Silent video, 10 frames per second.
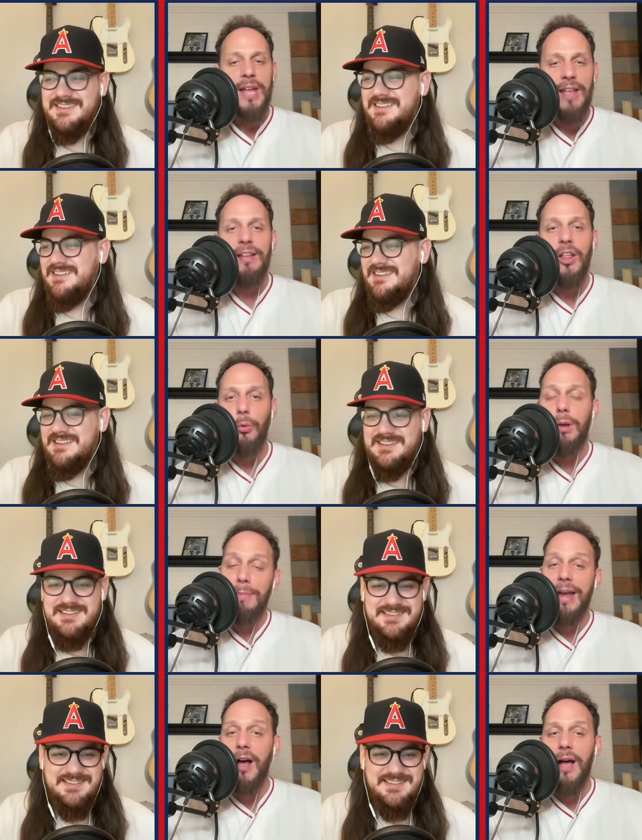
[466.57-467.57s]
Speaker 1: and the other one
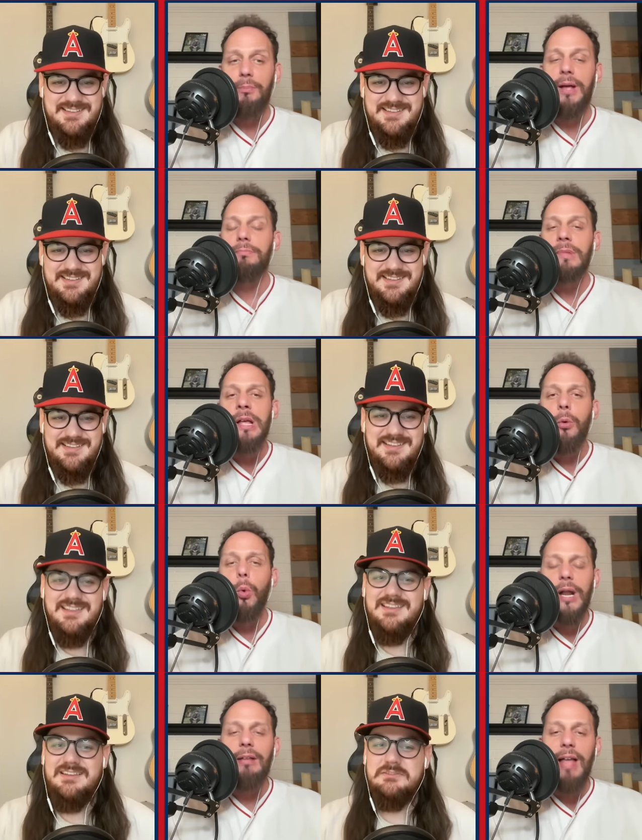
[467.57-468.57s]
may not. But
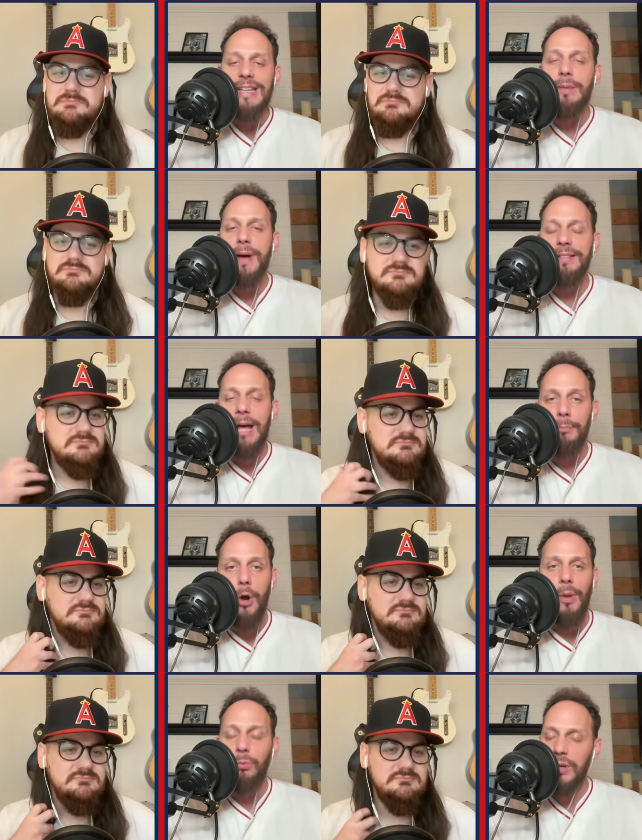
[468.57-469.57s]
what I liked about that
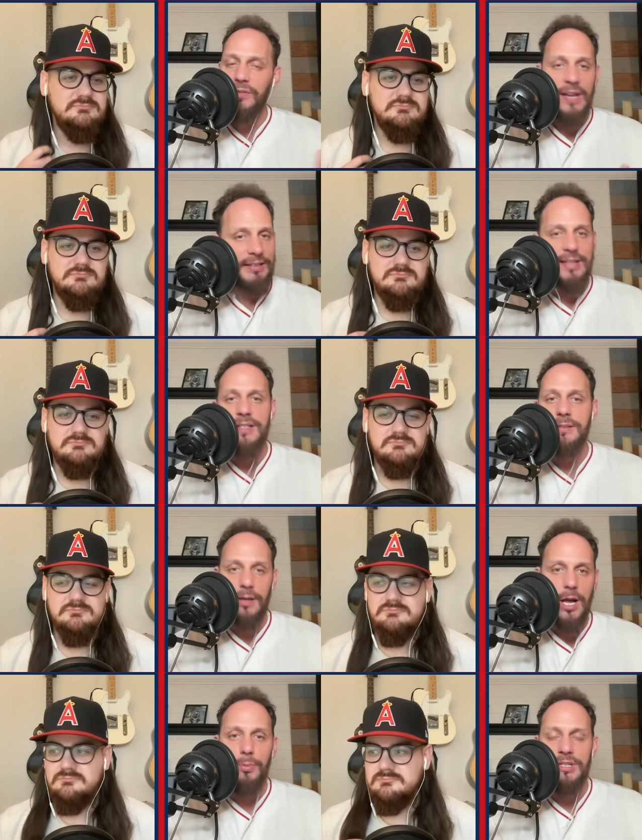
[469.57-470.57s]
moment, we've hit this a
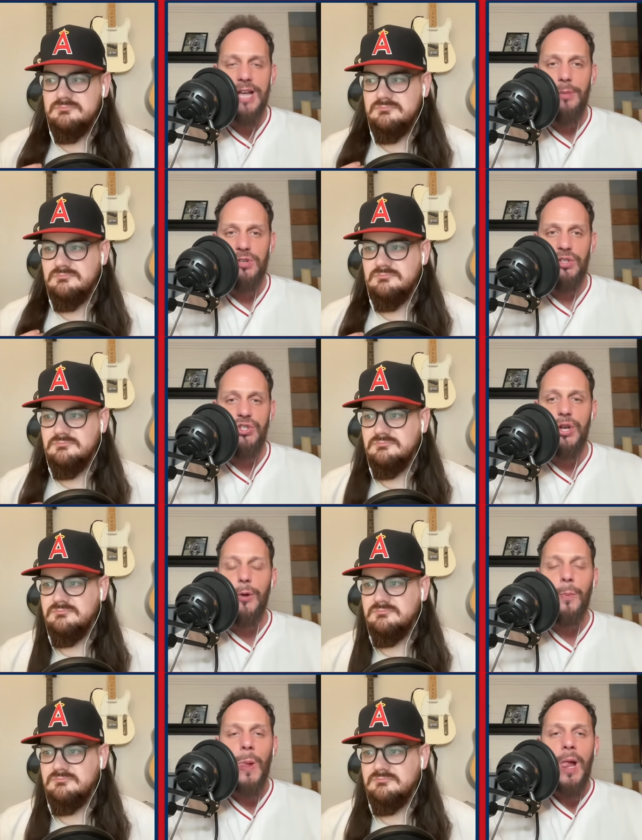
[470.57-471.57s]
couple of times on the
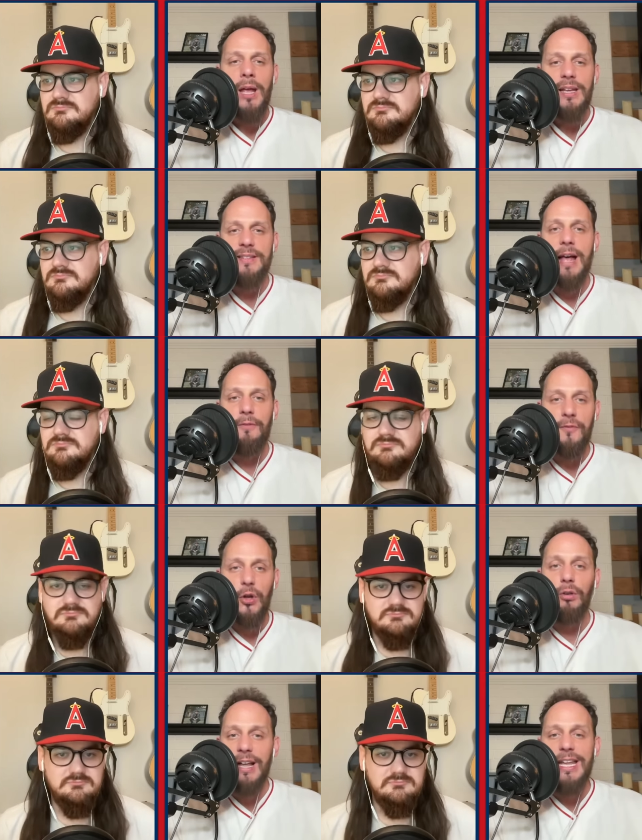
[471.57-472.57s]
show, is that
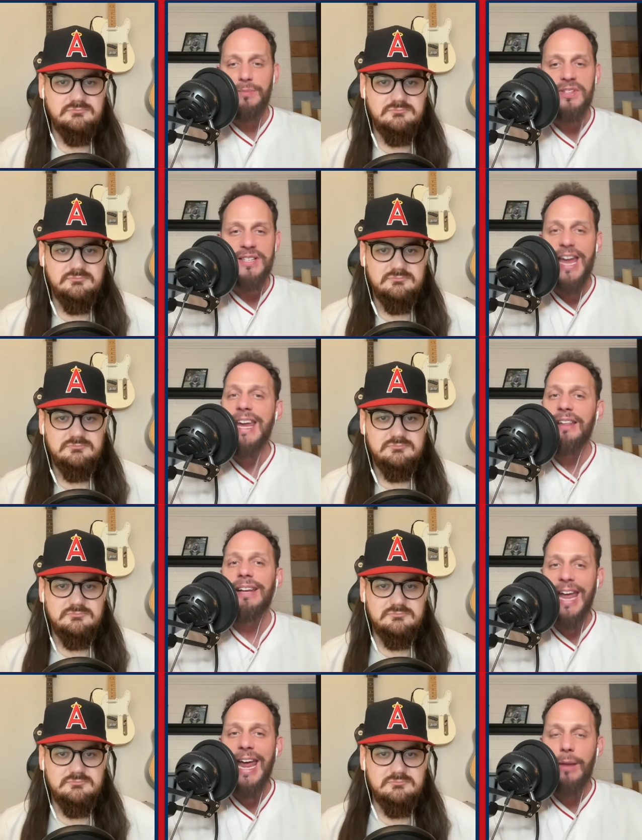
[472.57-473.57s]
Phil let him stay in the
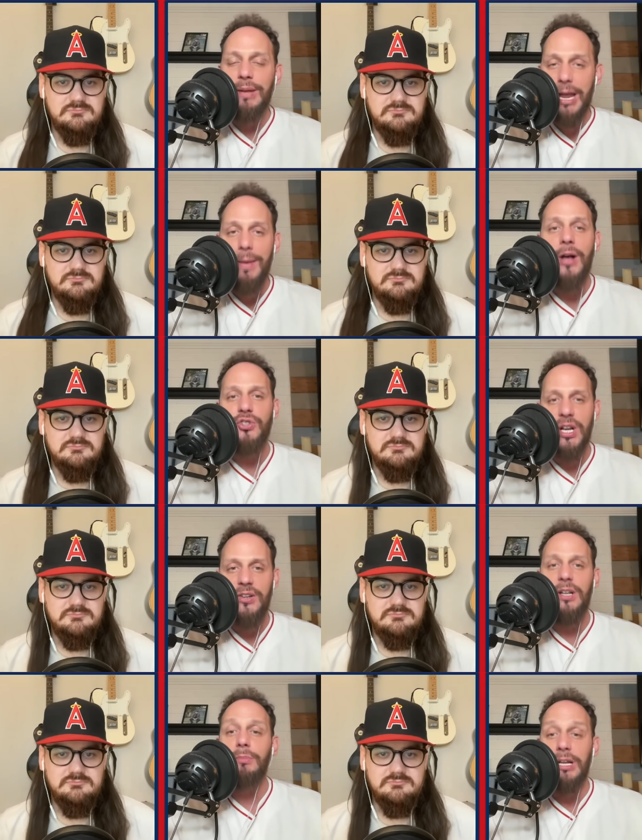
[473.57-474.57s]
game. He came out, checked
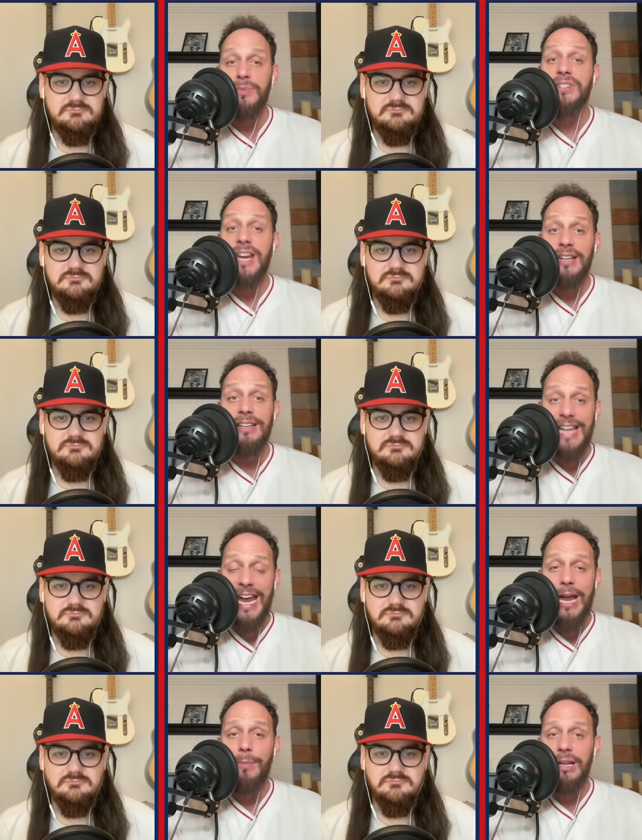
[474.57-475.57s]
on him, let him stay in the
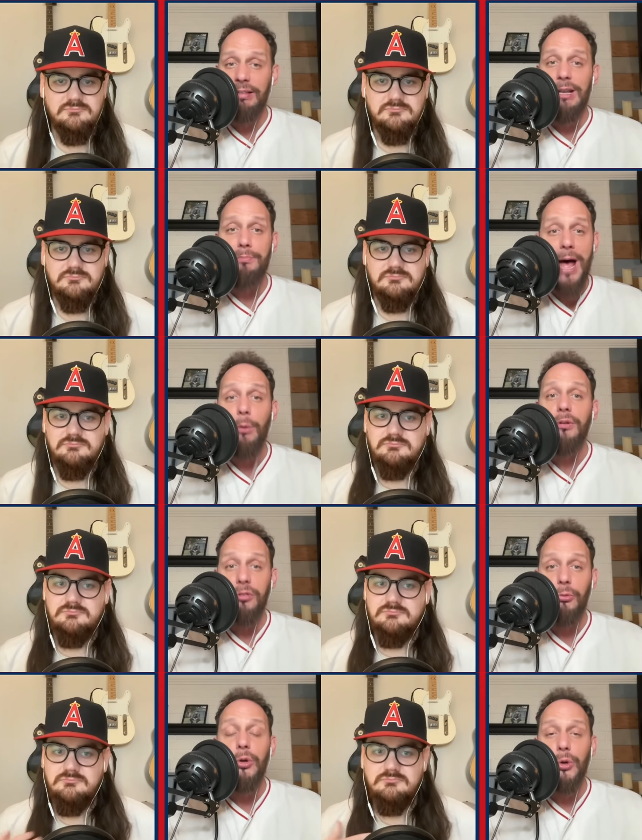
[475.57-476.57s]
game, and he let him power
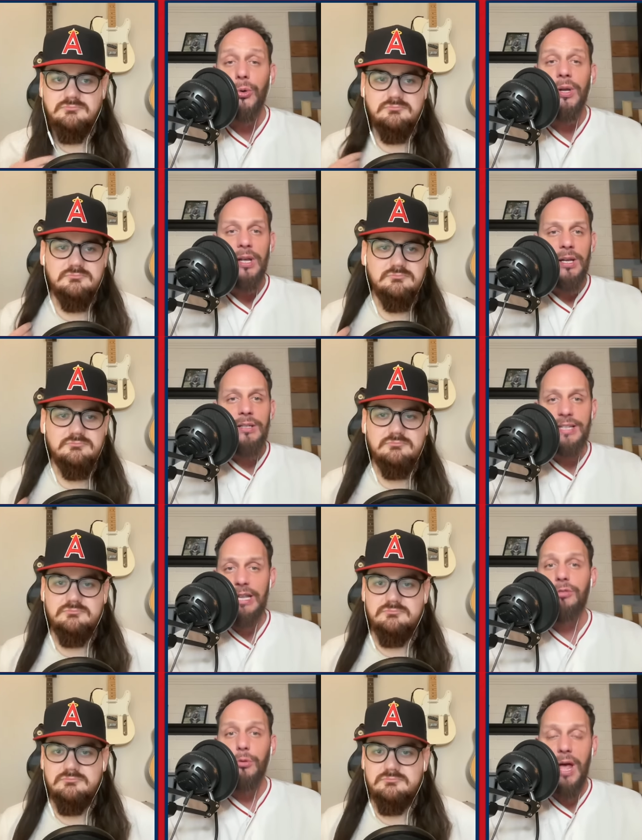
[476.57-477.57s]
through to
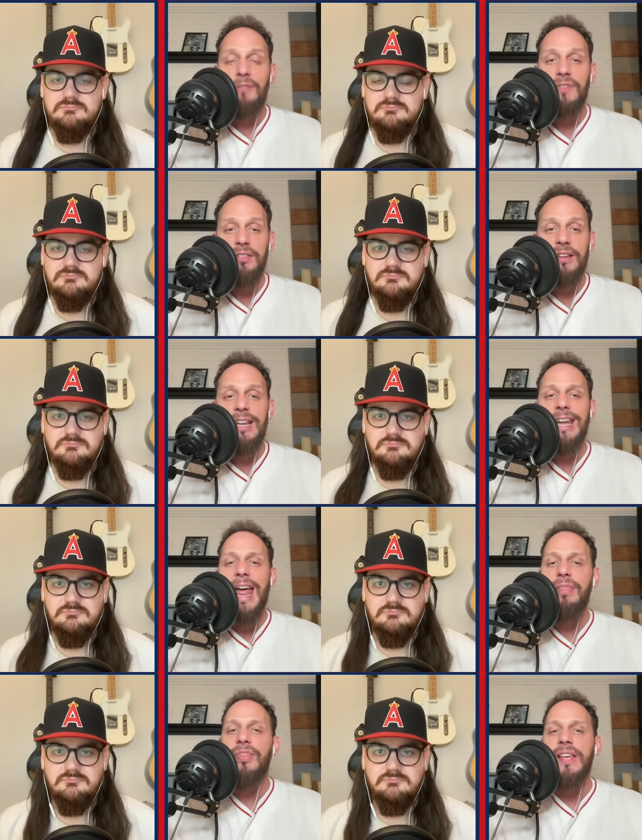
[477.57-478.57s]
get through that fifth inning.
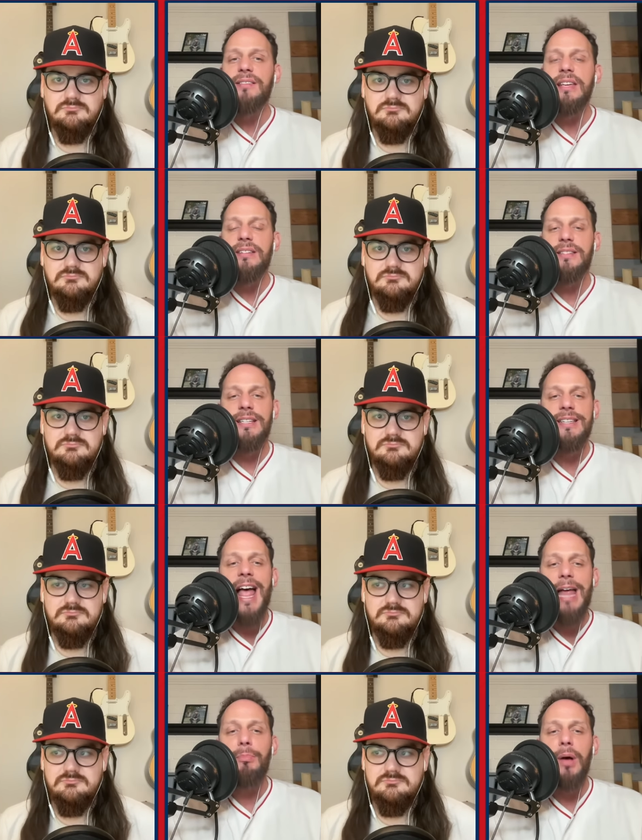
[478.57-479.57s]
And this is the
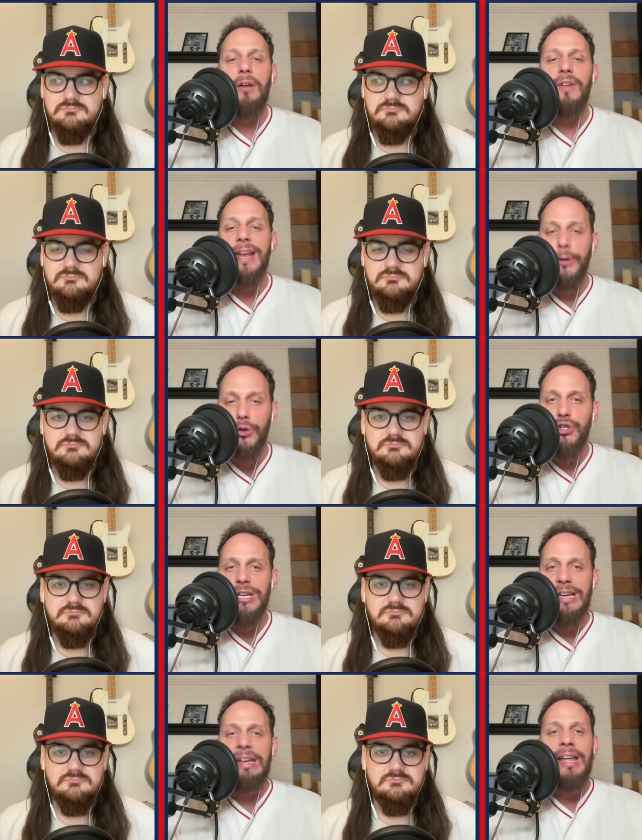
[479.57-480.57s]
type of
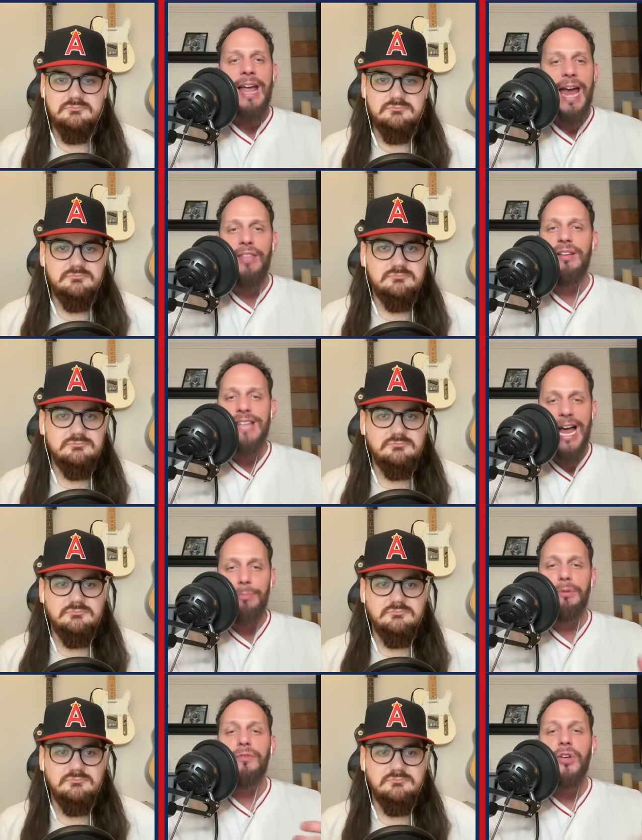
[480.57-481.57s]
energy and the type of